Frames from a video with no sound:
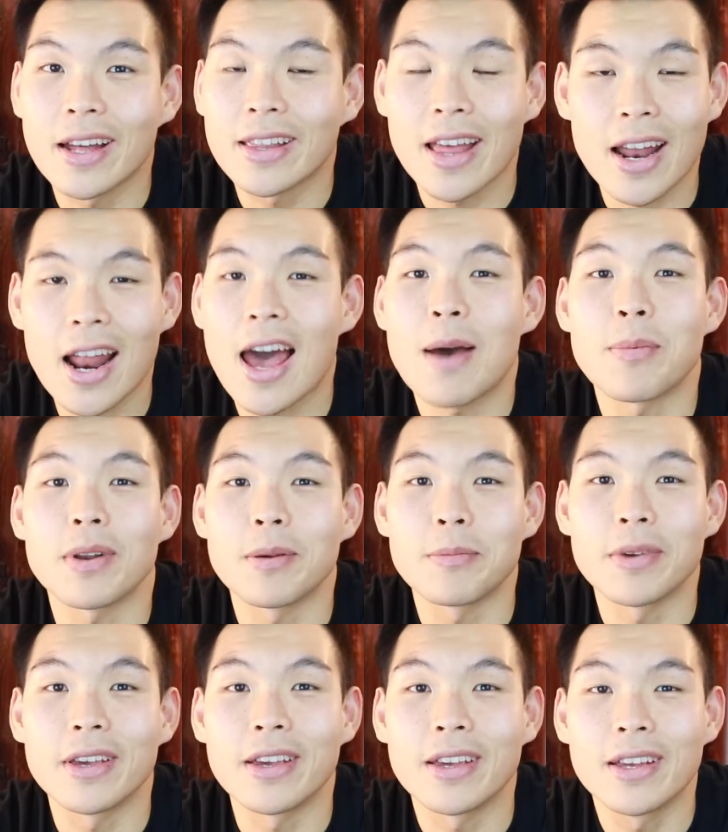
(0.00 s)
That happened to
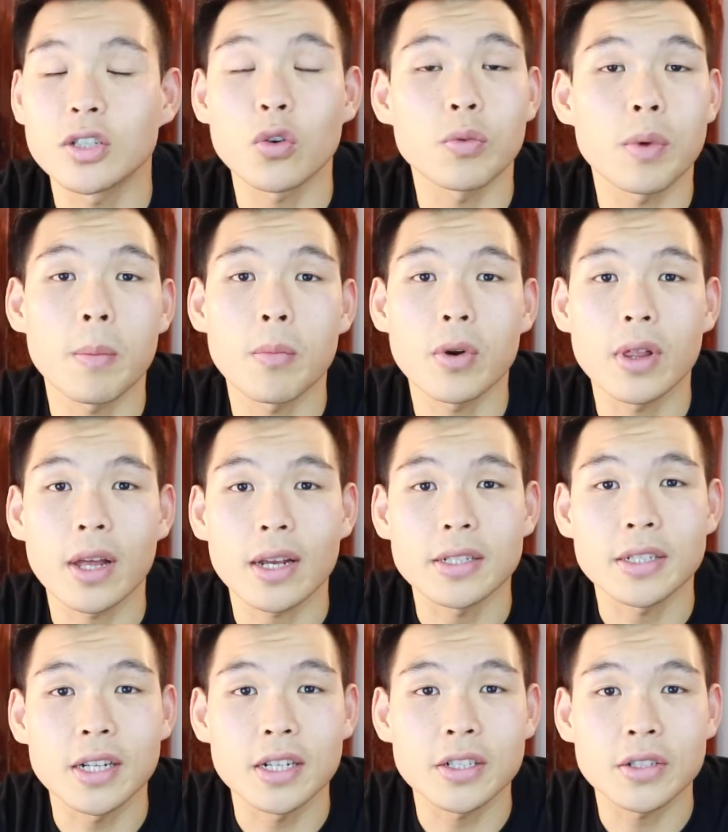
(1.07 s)
me. Still remember like
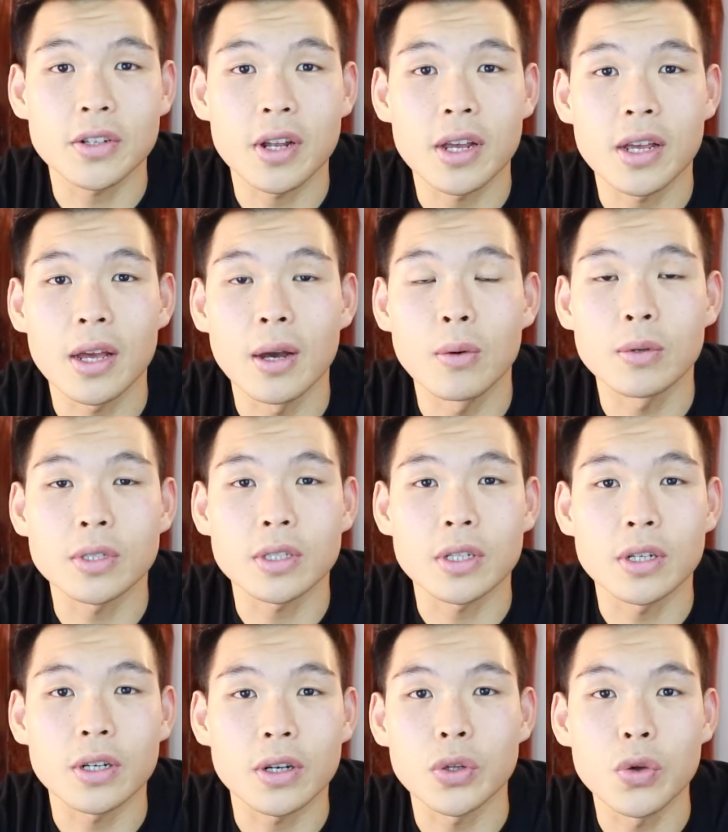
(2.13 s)
it's yesterday. It was
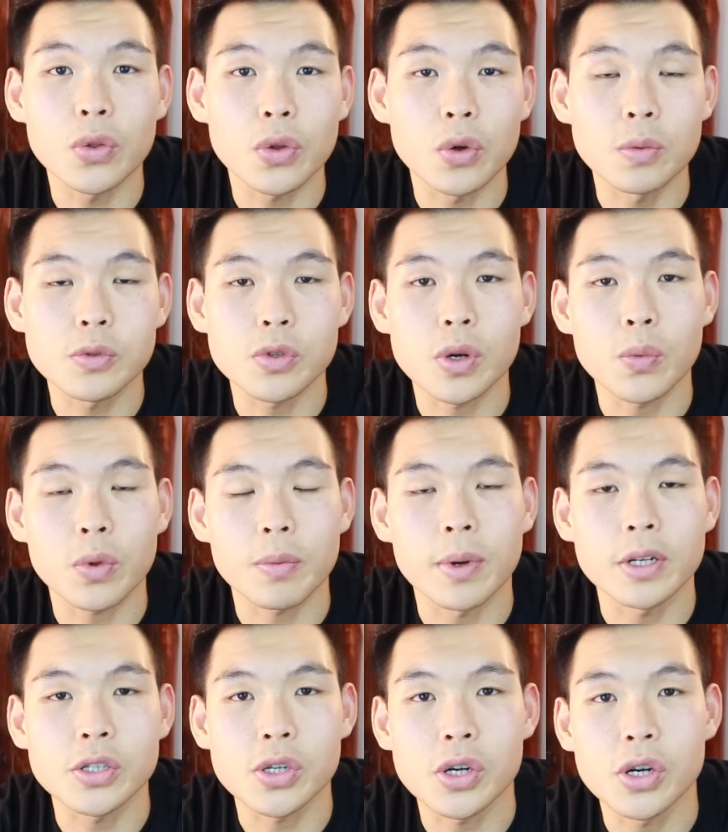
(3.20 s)
a youth group trip with
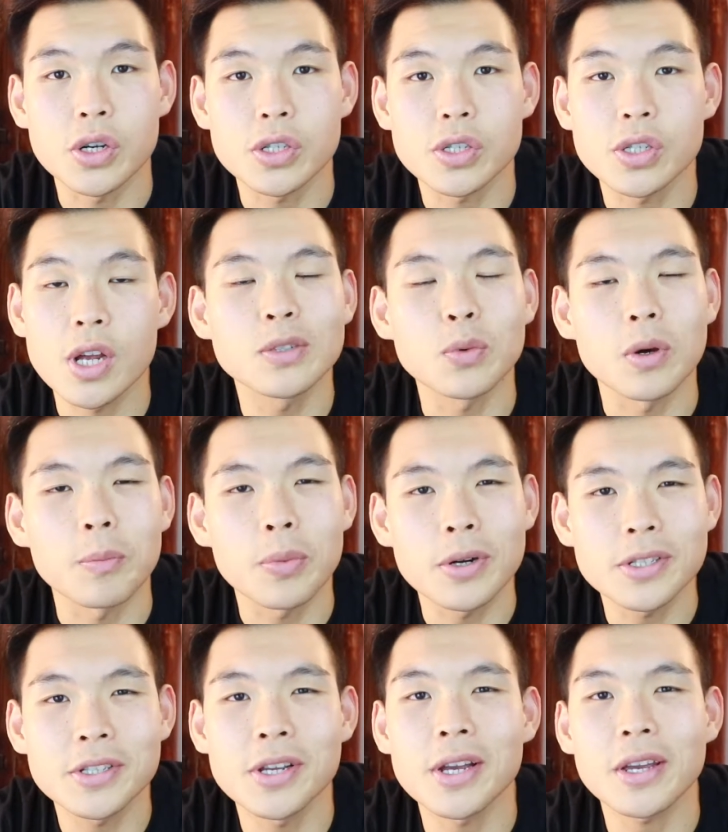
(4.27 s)
my church. This one
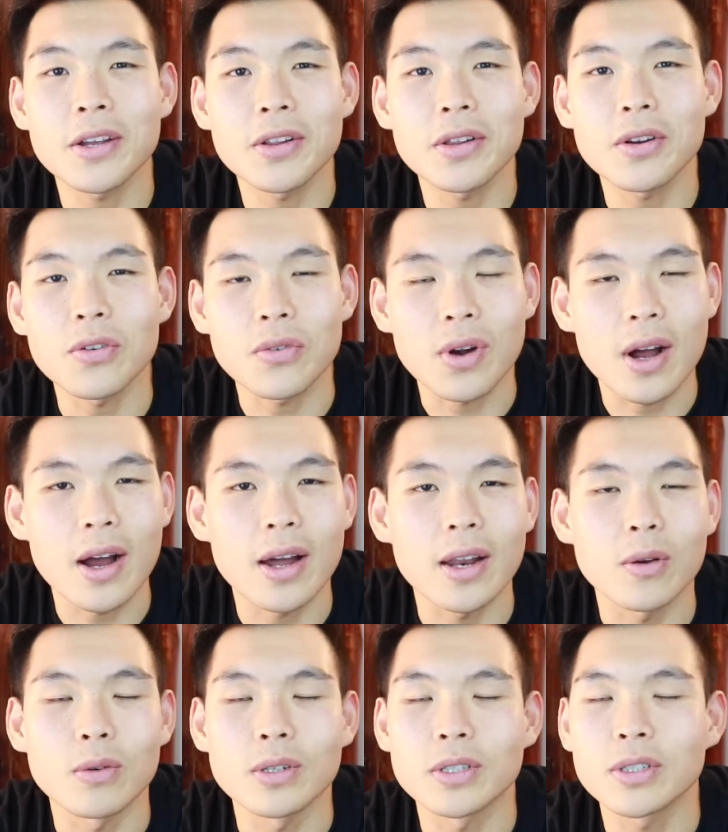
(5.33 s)
particular ride,
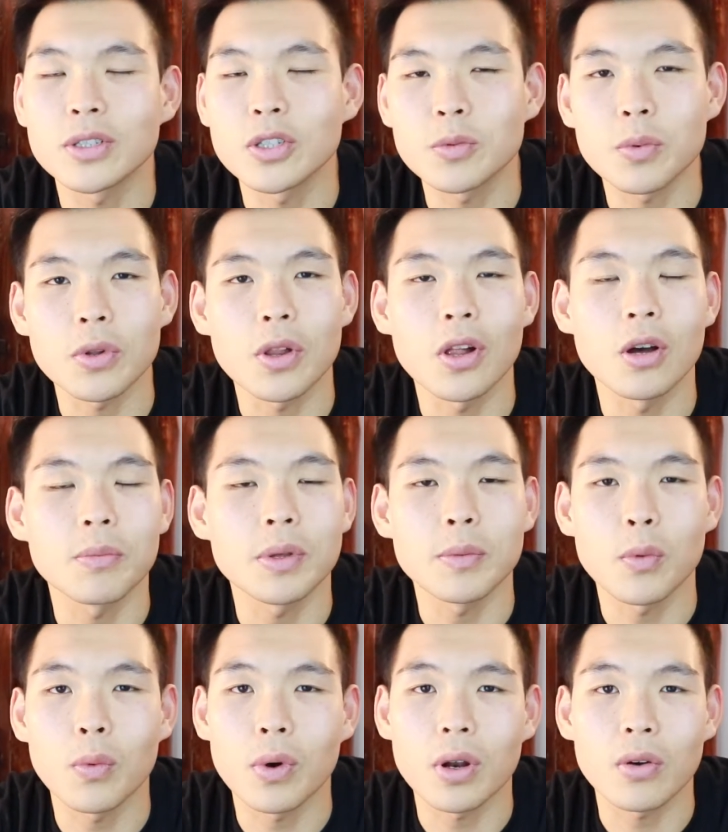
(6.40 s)
it was super long.
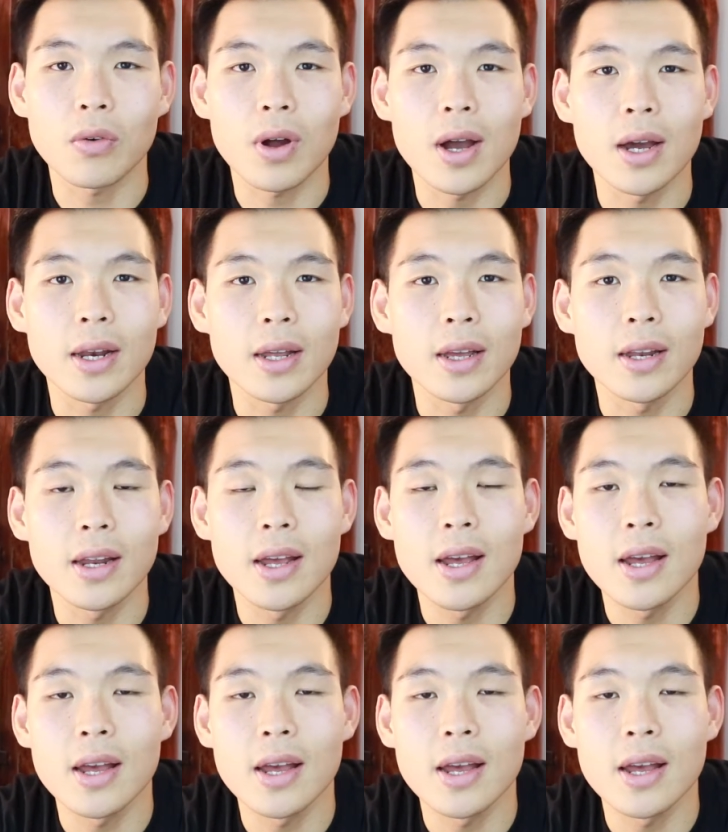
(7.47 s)
People wanted to ride it.